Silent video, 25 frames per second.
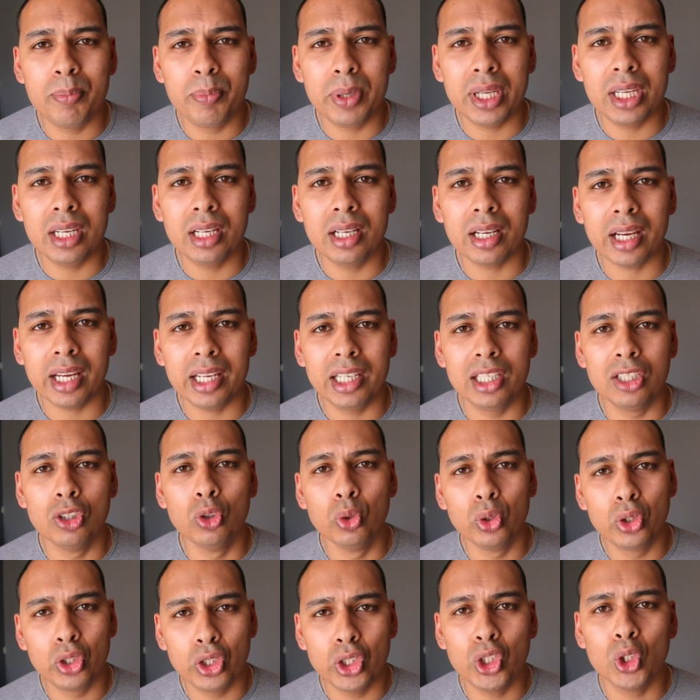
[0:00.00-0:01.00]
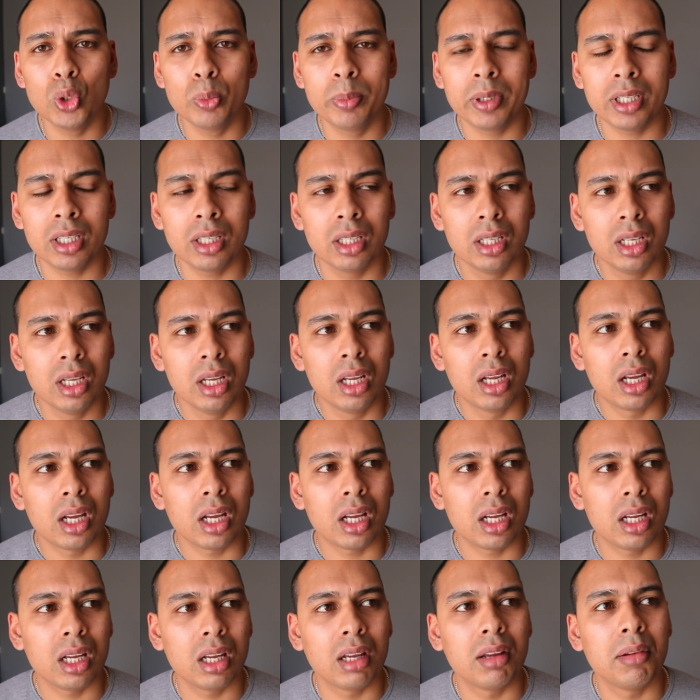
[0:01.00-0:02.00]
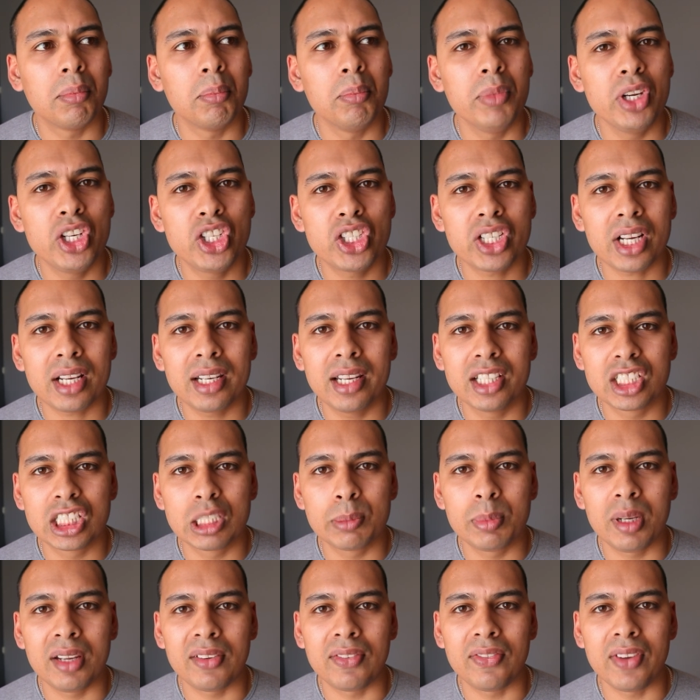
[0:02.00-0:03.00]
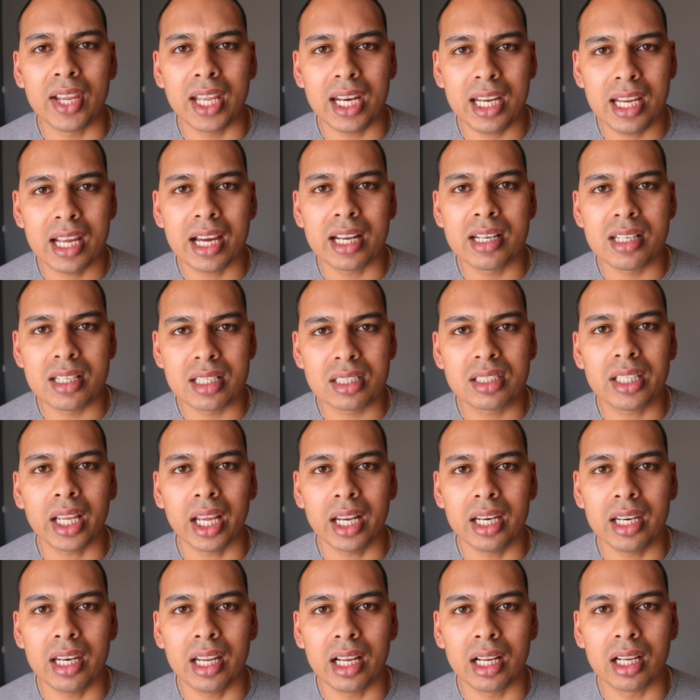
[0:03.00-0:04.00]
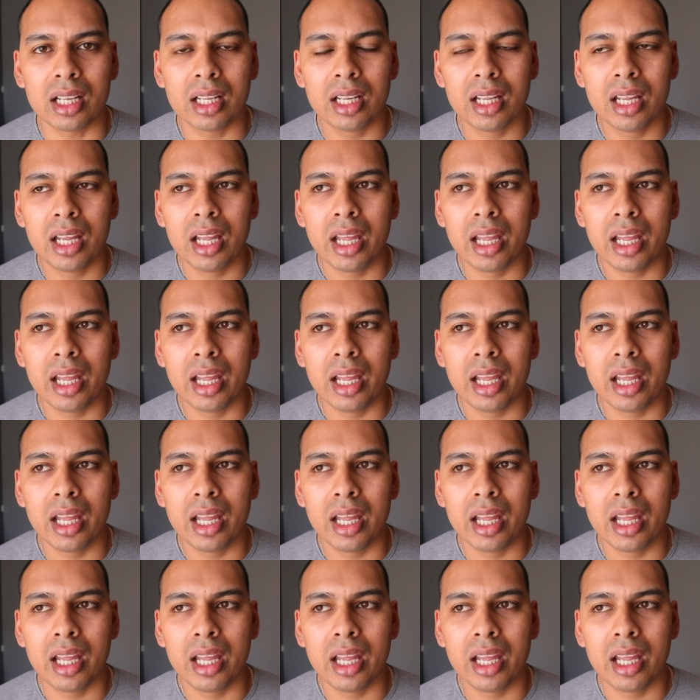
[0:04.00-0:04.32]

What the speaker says: being a YouTuber, Michelle has to be very understanding.